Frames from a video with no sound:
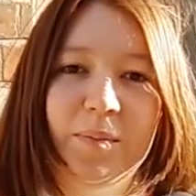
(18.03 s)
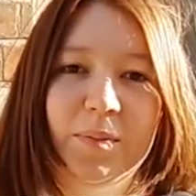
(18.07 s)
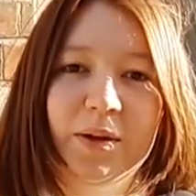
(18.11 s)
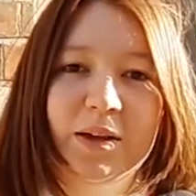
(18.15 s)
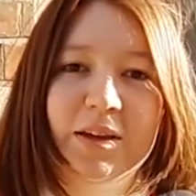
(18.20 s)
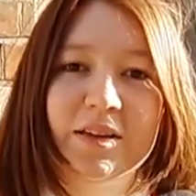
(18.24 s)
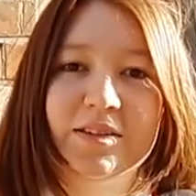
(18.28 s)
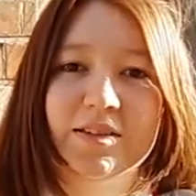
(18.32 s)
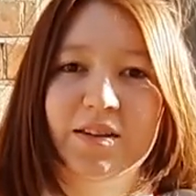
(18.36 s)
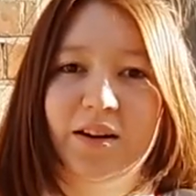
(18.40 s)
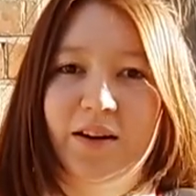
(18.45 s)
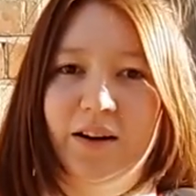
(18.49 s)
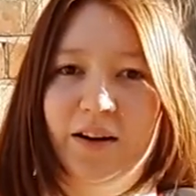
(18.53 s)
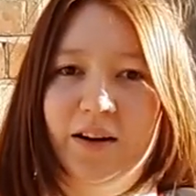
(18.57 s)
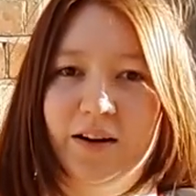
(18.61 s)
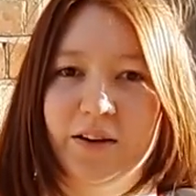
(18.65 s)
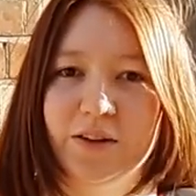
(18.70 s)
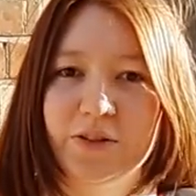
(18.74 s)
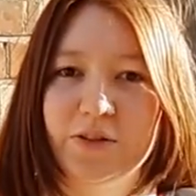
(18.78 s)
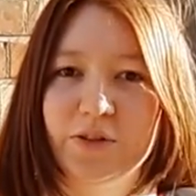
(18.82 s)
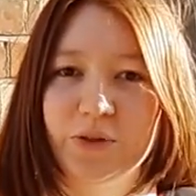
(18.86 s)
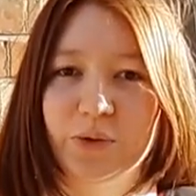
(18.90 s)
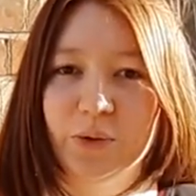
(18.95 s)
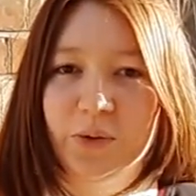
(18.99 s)
because our
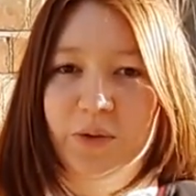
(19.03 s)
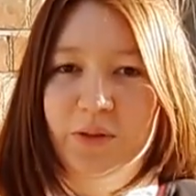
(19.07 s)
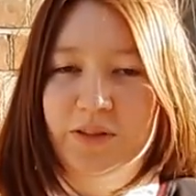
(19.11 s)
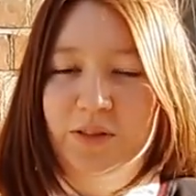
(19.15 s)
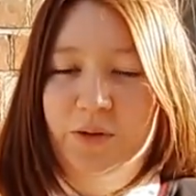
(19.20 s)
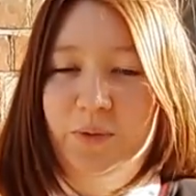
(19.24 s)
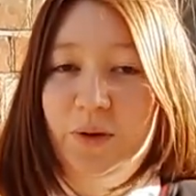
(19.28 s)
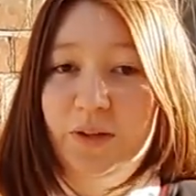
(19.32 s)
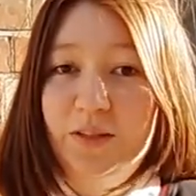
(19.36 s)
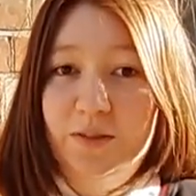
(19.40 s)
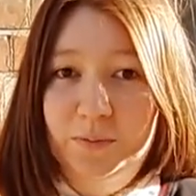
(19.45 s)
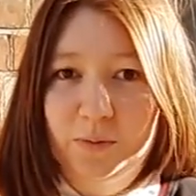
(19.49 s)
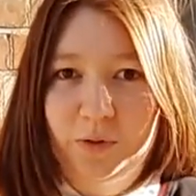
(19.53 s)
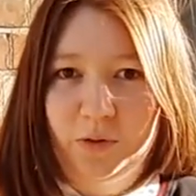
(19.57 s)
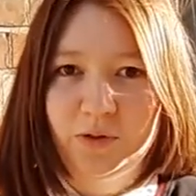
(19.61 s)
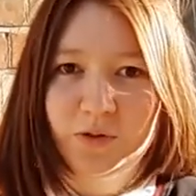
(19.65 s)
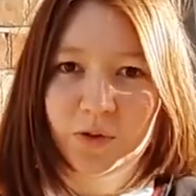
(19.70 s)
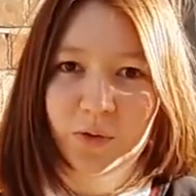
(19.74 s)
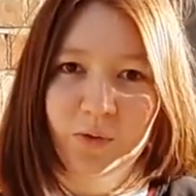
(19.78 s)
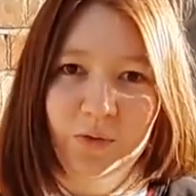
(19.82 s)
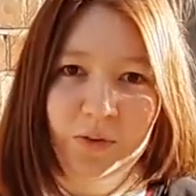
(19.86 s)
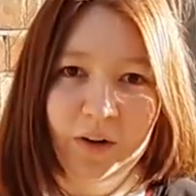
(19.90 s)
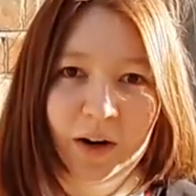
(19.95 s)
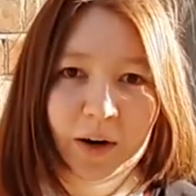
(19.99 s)
school is quite small
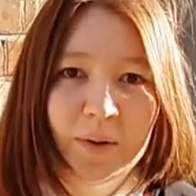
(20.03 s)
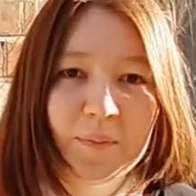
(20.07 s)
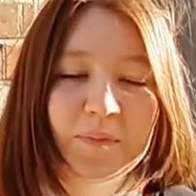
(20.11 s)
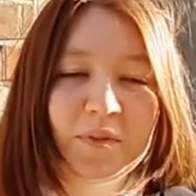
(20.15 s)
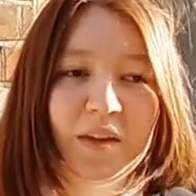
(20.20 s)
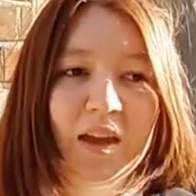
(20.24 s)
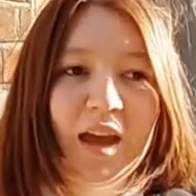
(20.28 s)
so far,